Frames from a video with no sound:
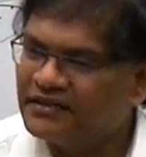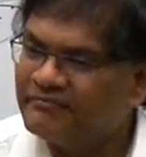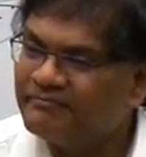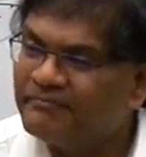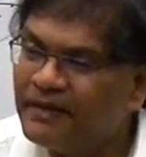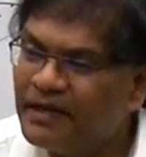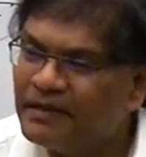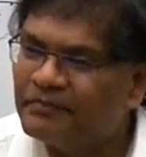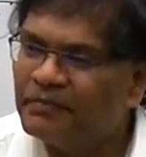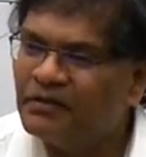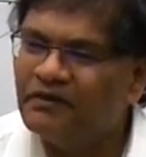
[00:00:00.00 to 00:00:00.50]

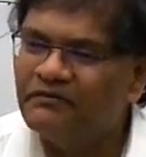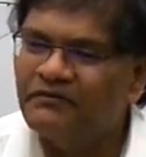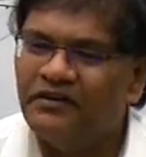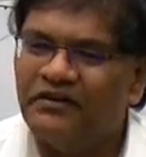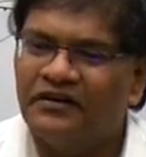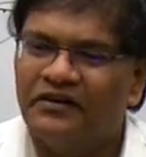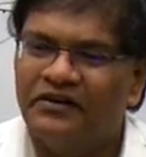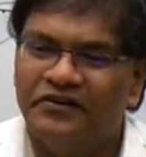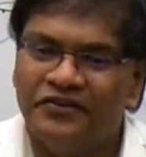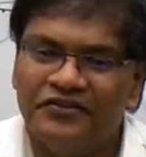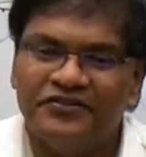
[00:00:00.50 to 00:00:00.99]
people would
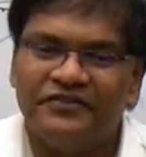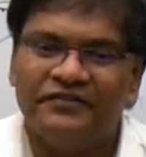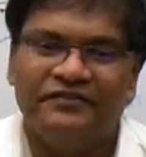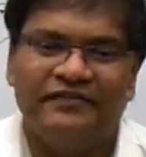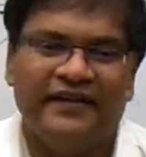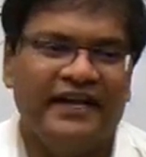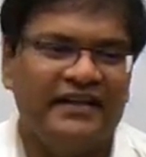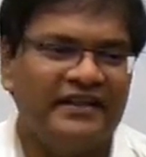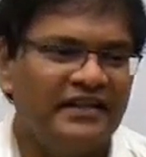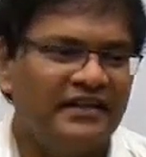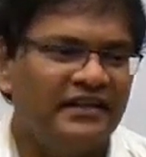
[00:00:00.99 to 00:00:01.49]
lose
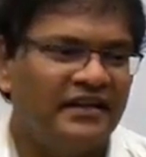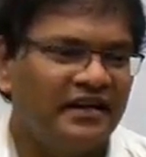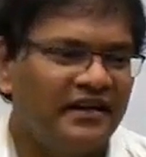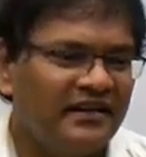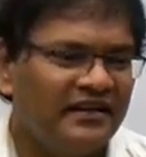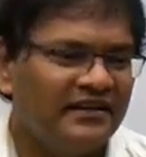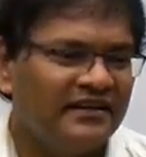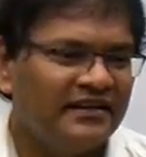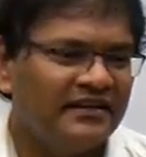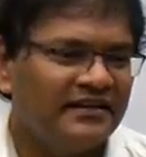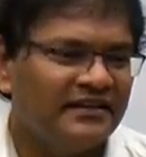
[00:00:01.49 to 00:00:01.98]
faith in the
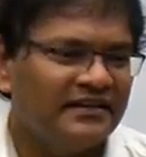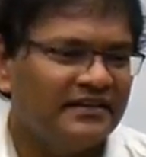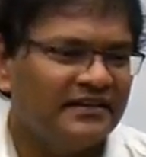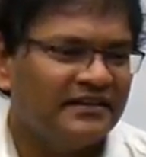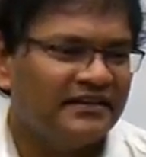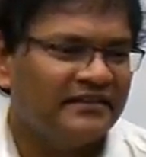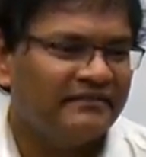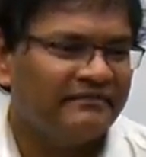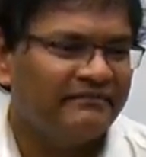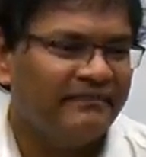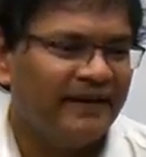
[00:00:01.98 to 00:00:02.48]

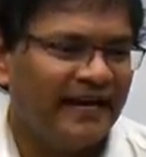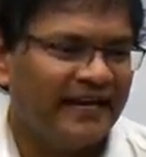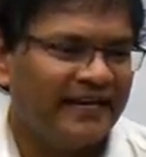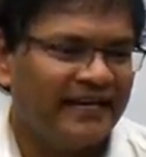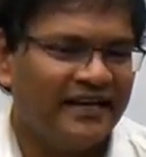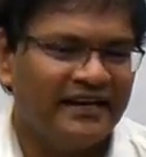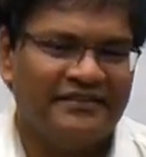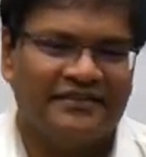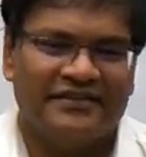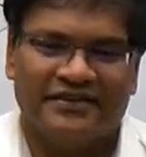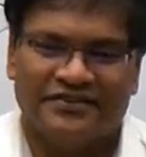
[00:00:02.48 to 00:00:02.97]
banking
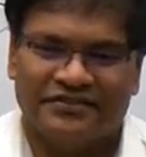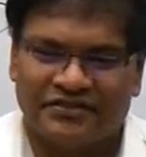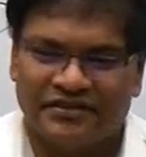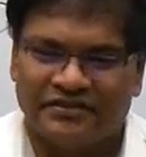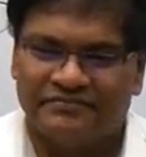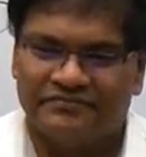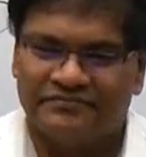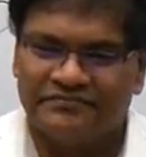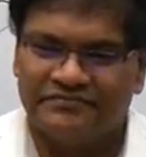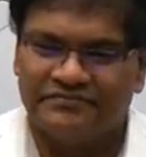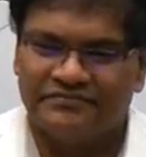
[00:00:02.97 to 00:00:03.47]
system.
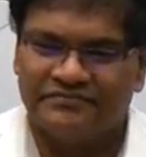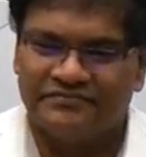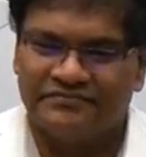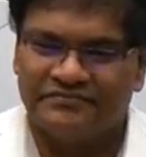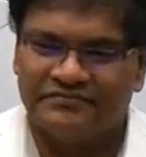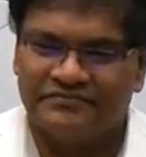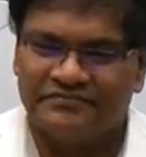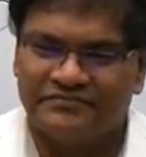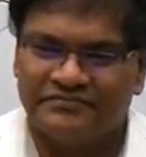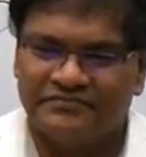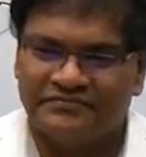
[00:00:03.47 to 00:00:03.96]

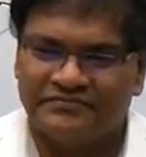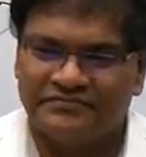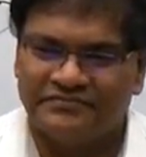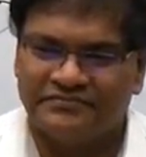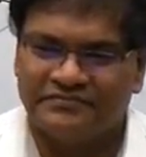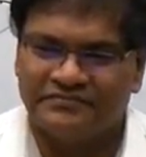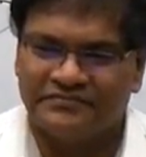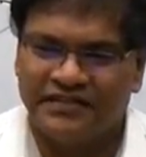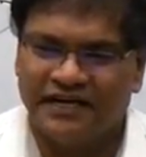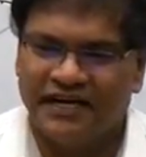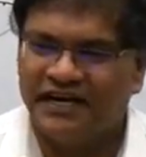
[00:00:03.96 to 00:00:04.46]

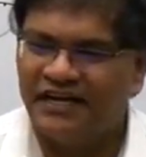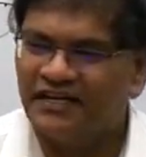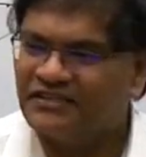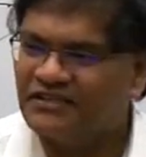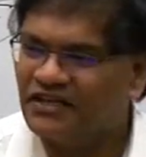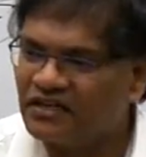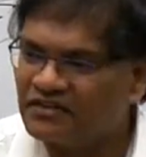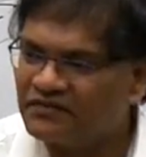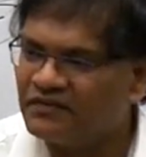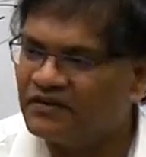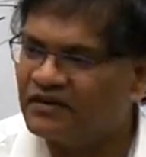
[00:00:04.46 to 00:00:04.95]
He does
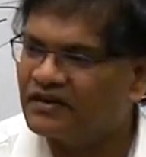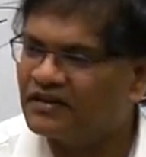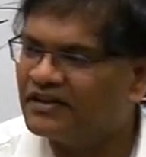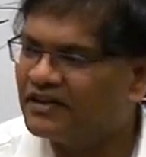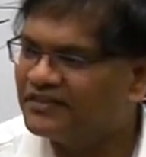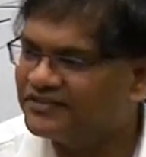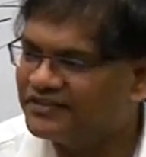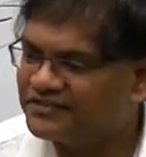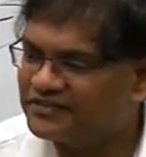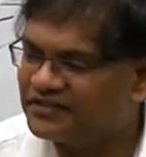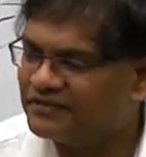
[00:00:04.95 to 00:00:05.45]
not want the
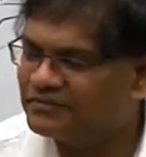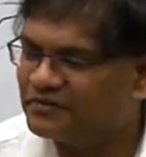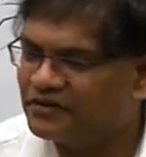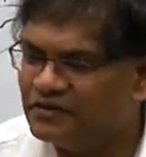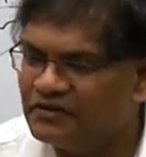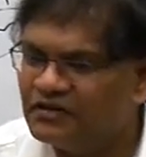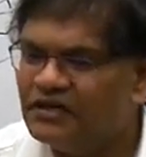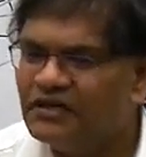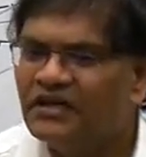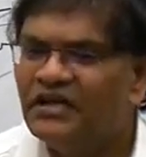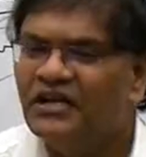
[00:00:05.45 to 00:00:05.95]
system to
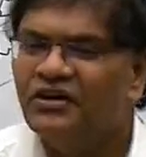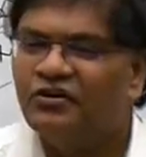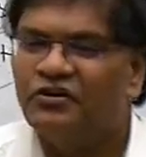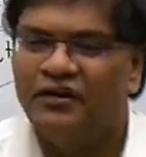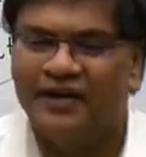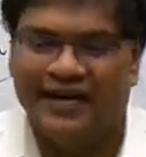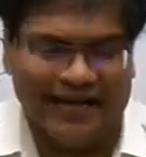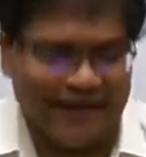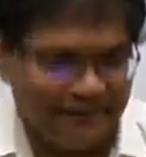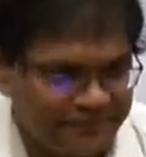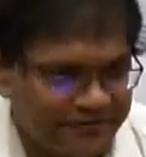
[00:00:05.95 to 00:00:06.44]

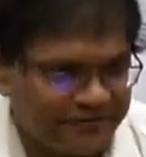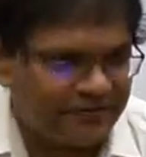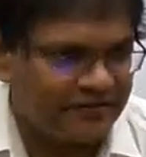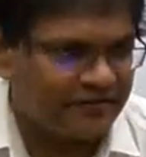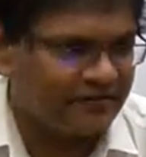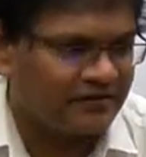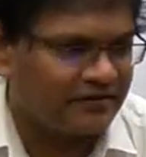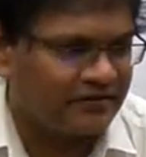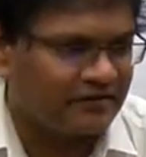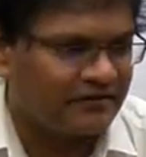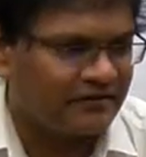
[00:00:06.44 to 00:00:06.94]
collapse.
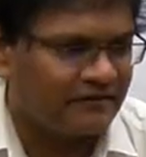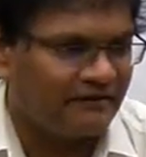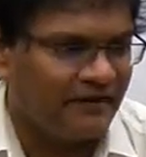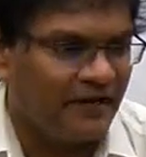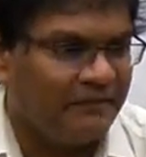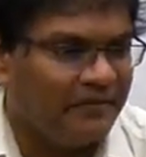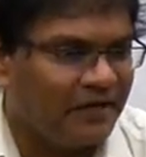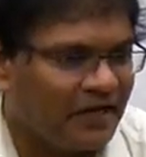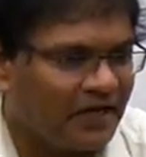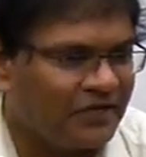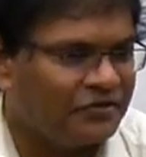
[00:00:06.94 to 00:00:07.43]
Why?
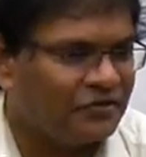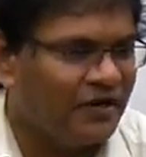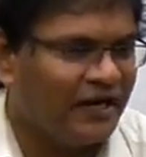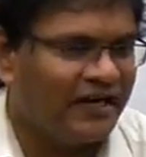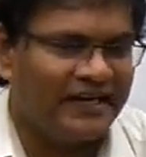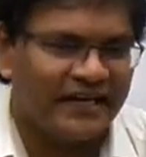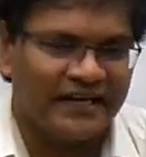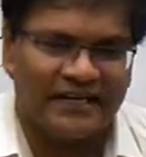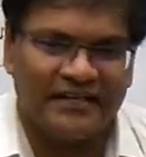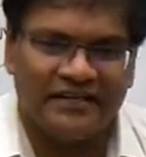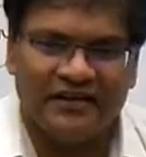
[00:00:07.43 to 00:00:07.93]
Because who had
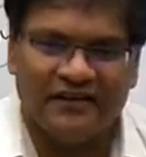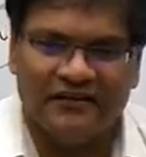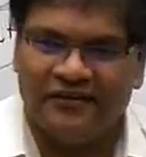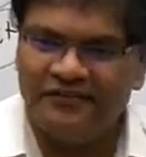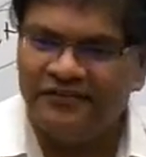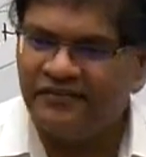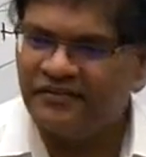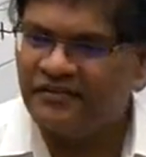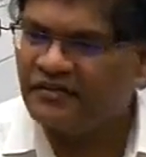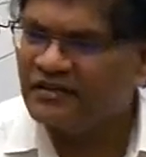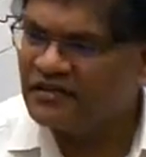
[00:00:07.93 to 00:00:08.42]
taken the
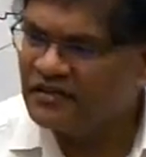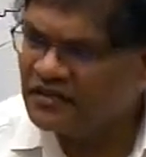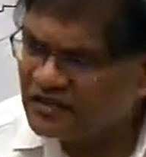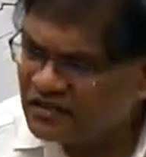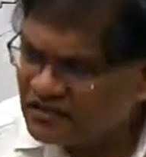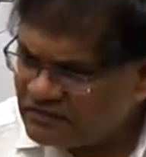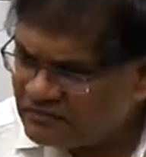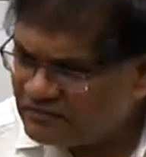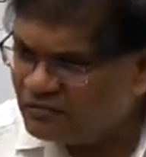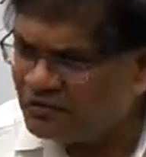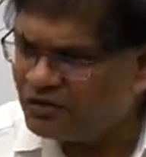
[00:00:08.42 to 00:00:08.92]
loans?
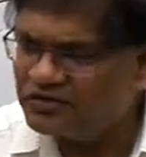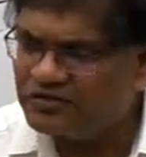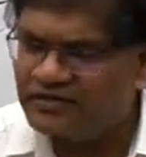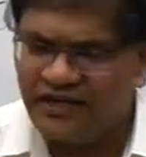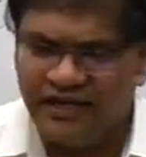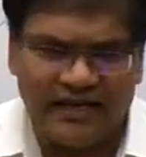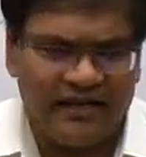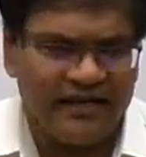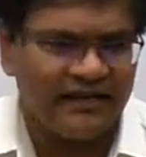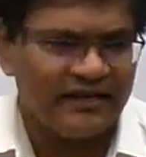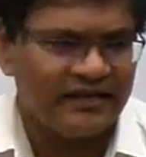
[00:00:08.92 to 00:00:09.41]

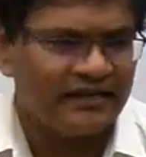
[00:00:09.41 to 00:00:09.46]
Mostly